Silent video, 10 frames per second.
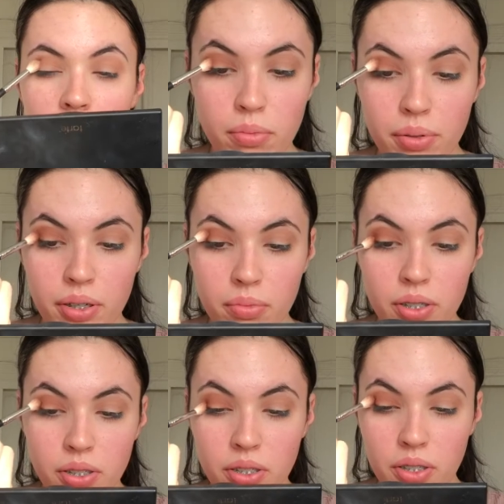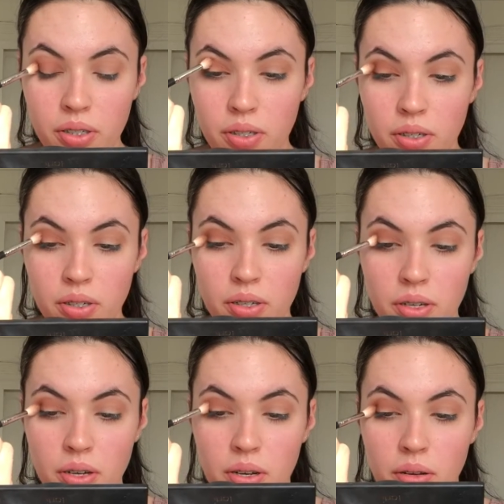Pretty much
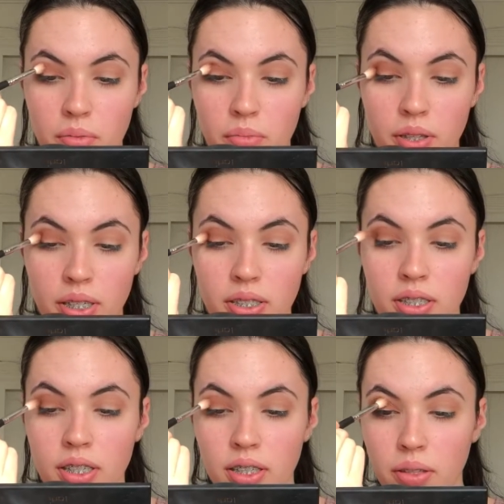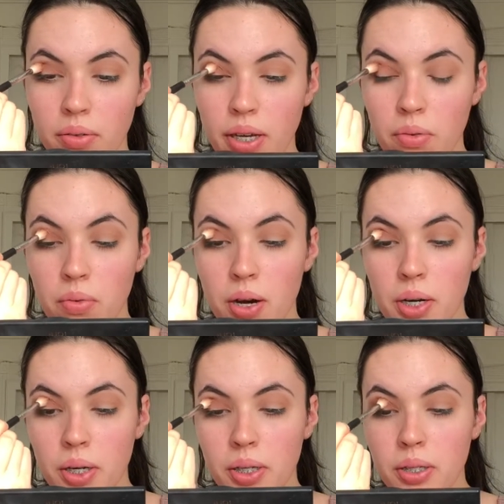blended it the way I
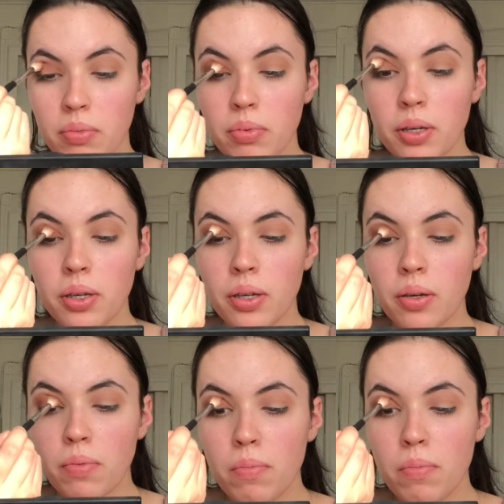wanted it to be.